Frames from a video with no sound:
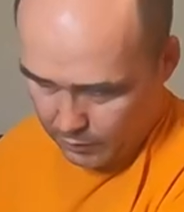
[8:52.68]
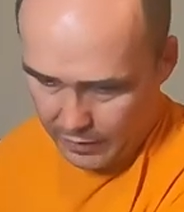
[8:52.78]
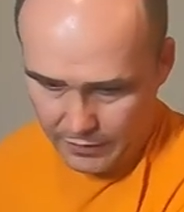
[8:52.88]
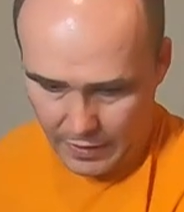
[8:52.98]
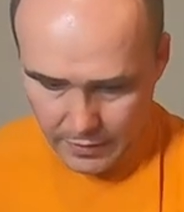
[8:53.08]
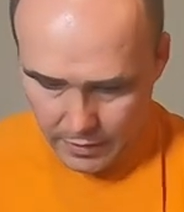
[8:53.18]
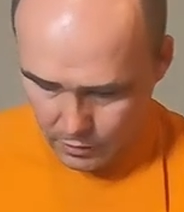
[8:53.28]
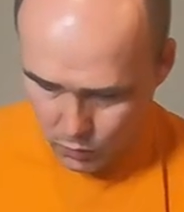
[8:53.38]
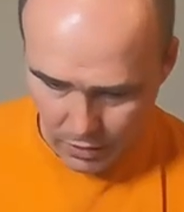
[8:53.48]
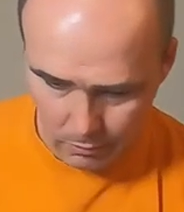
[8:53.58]
Leave that there
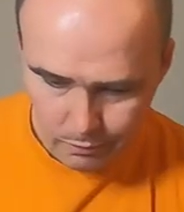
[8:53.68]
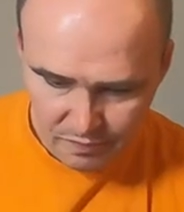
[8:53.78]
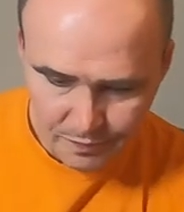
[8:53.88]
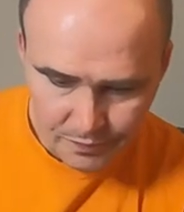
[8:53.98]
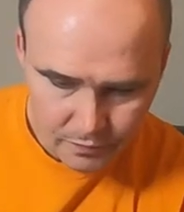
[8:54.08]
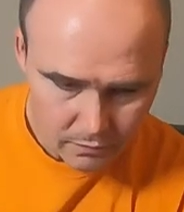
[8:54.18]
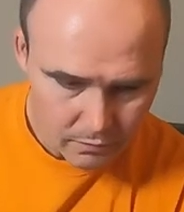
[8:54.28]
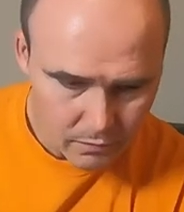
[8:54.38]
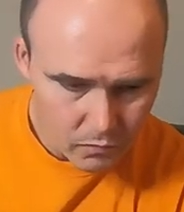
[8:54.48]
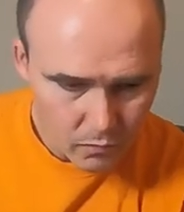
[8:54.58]
as well.
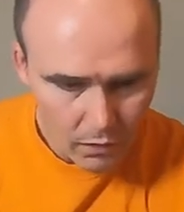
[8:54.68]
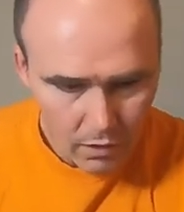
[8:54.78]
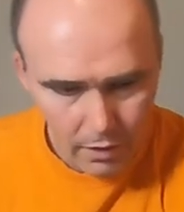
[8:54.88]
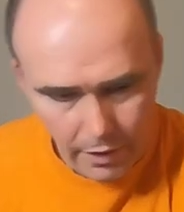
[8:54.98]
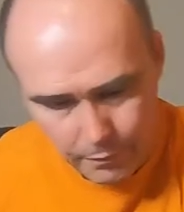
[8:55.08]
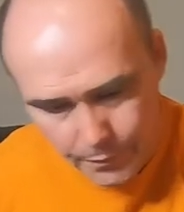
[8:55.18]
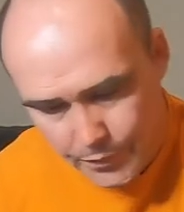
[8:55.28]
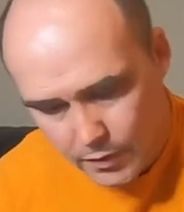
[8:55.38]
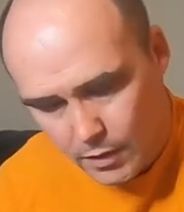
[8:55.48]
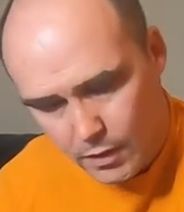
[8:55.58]
Now,
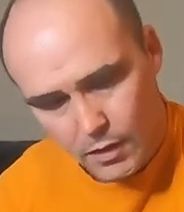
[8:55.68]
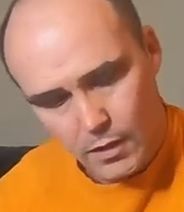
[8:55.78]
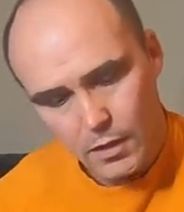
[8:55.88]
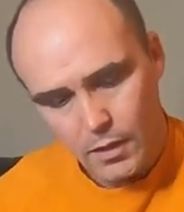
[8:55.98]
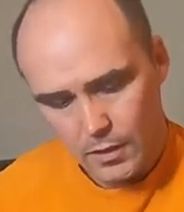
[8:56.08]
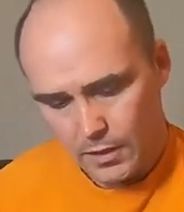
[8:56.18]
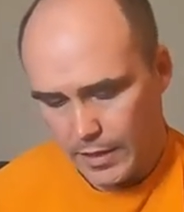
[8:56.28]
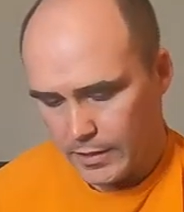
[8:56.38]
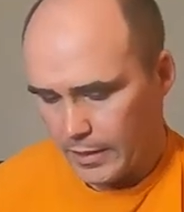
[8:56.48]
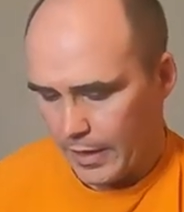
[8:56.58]

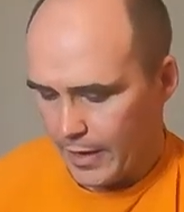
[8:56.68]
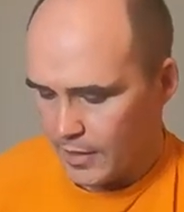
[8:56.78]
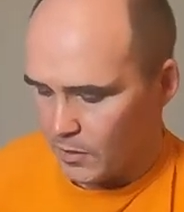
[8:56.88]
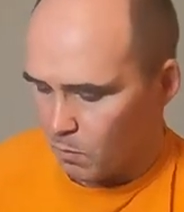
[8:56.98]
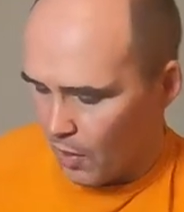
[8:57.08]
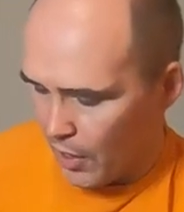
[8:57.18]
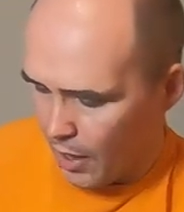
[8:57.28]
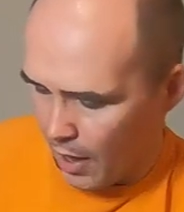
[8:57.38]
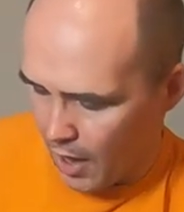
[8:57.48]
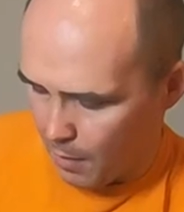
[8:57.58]
this is my
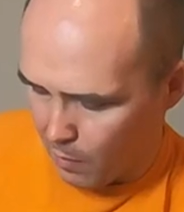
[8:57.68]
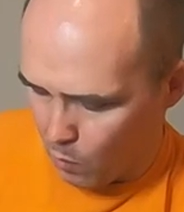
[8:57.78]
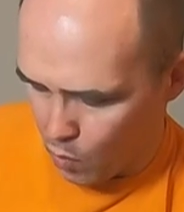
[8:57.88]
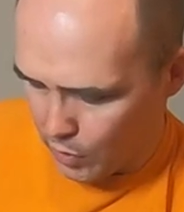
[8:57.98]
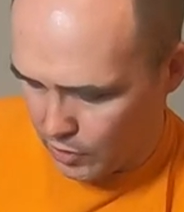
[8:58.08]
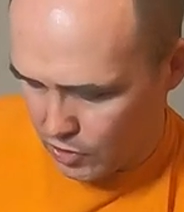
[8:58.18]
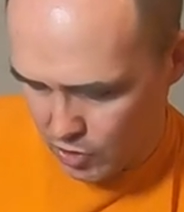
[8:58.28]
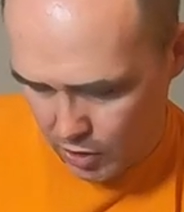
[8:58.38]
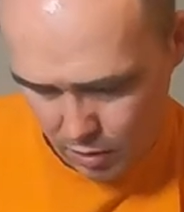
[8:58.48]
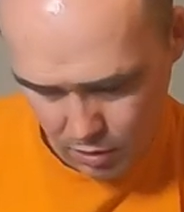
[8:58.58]

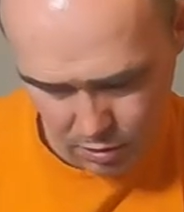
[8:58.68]
Armorworks